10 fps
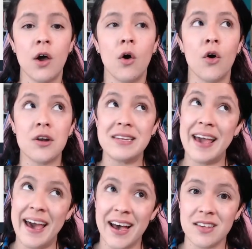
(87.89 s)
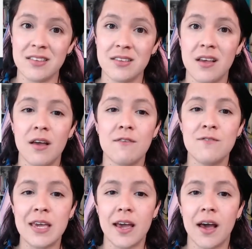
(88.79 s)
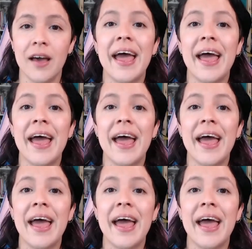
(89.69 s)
or tasks via